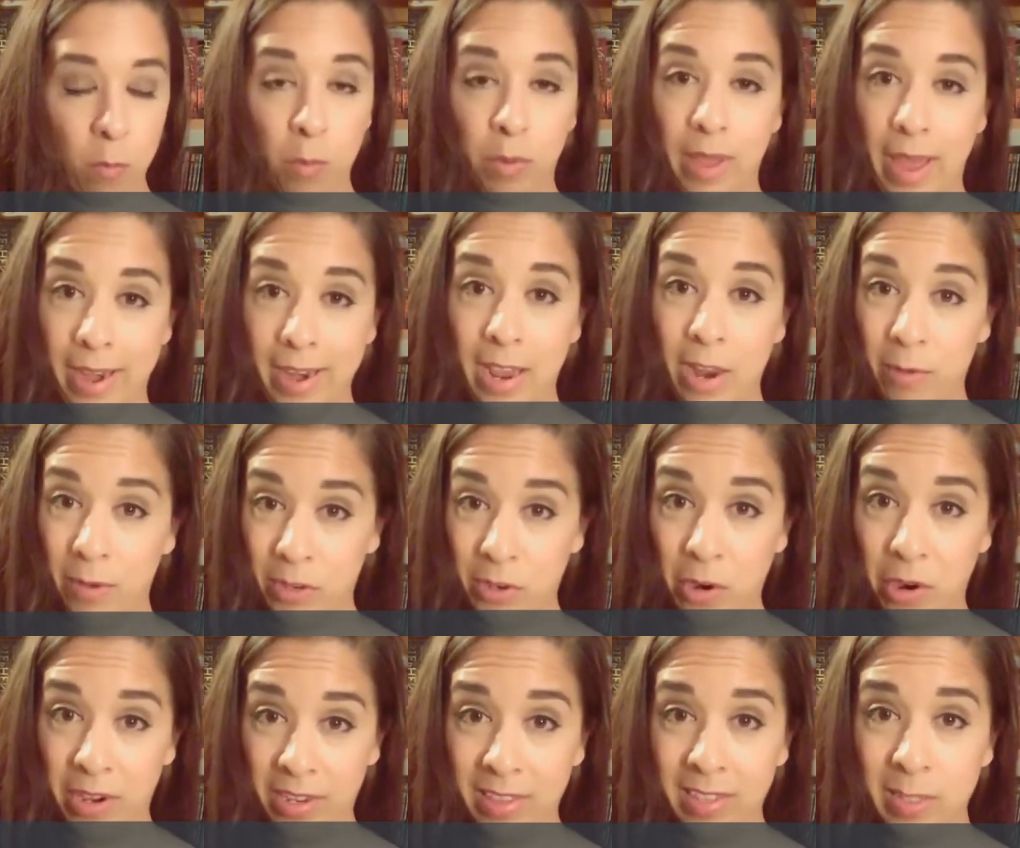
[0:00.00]
planning on
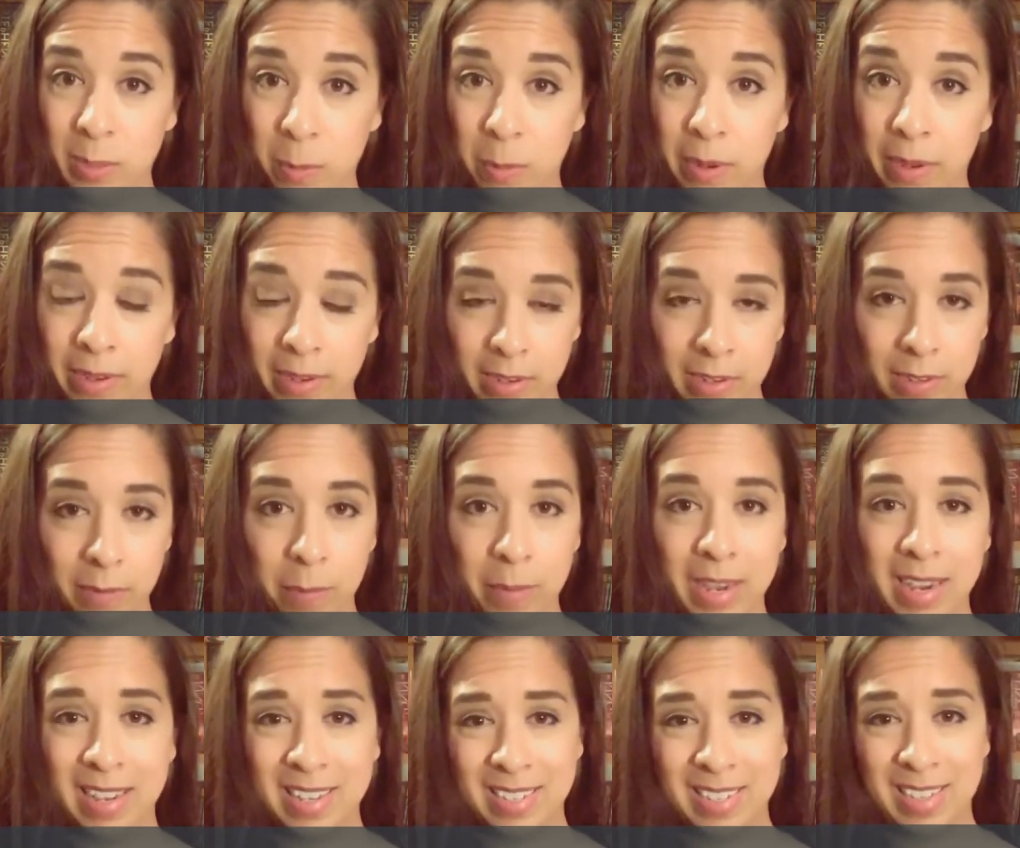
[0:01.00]
returning this book
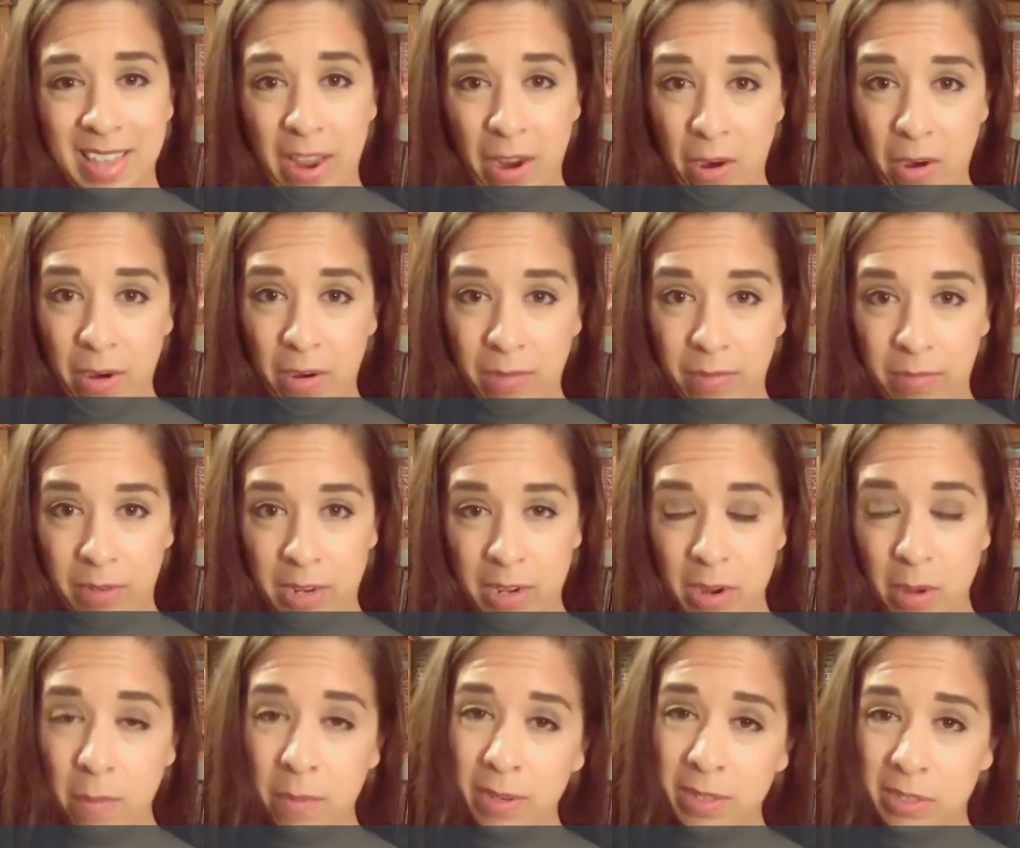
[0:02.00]
because they are,
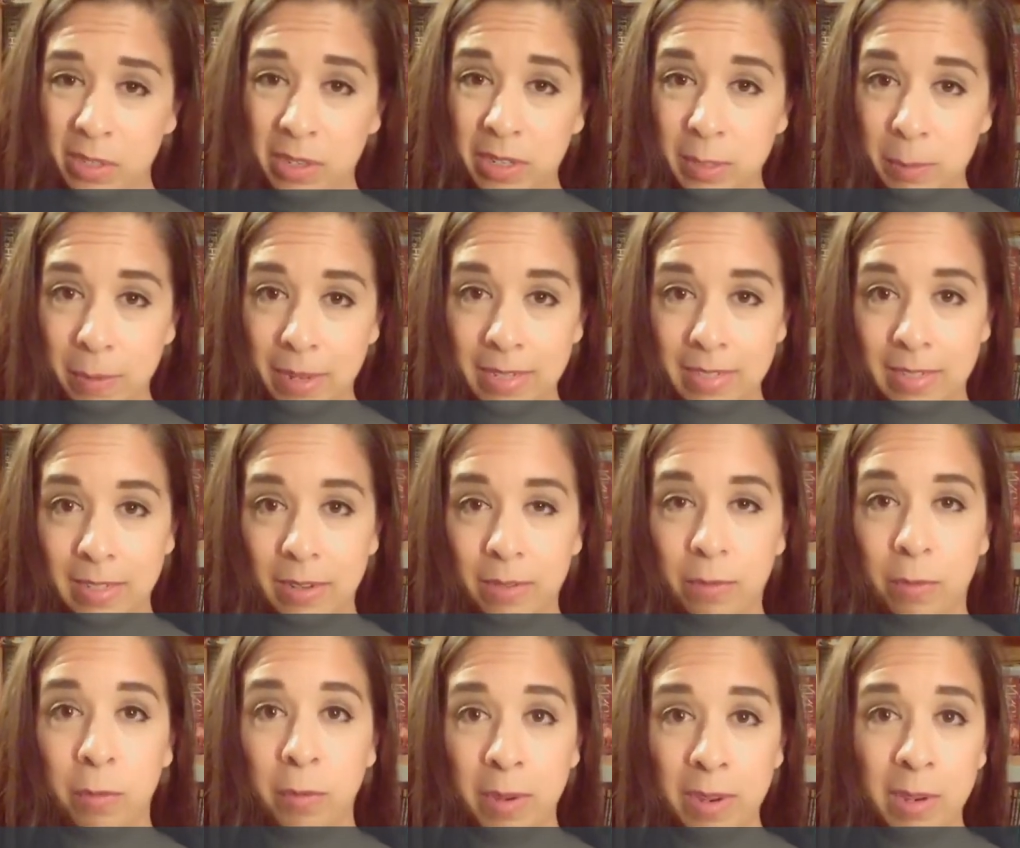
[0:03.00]
books are
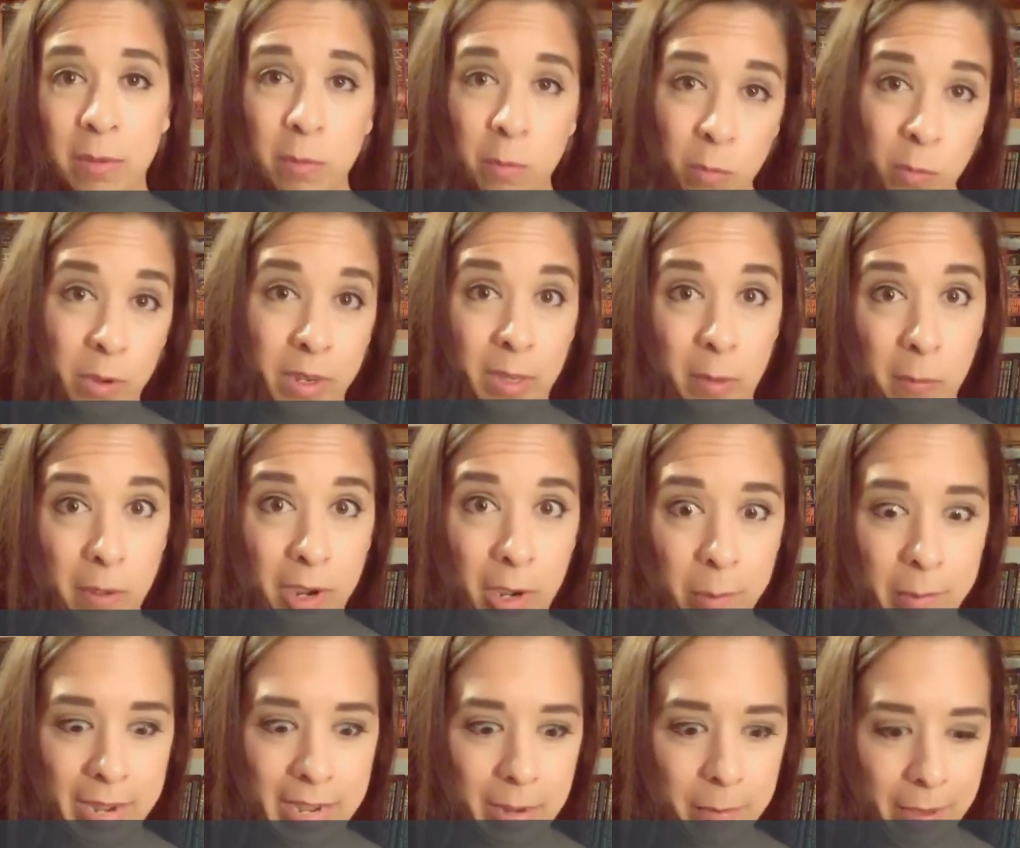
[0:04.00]
expensive and we really want our
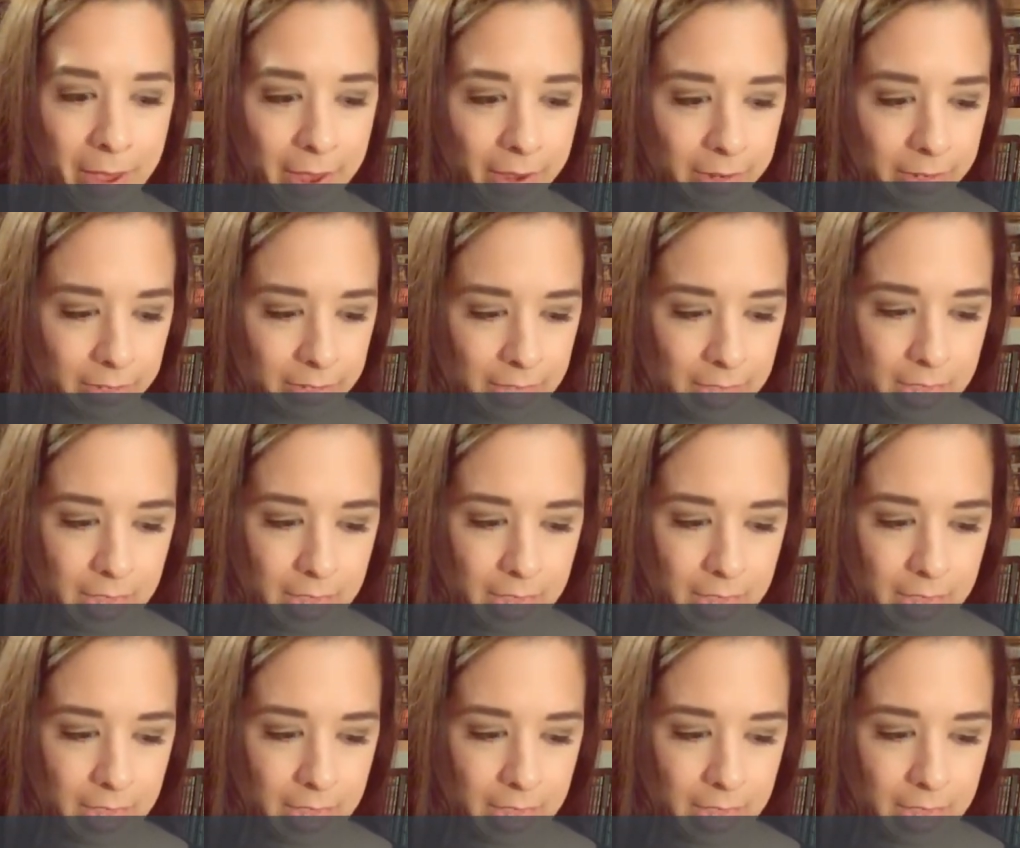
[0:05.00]
money back.